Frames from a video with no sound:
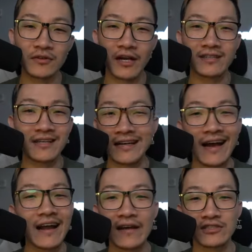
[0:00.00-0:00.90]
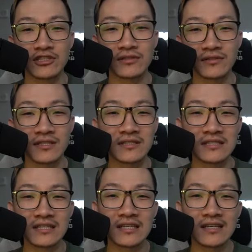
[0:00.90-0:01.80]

right? Because I kind of have to shield this.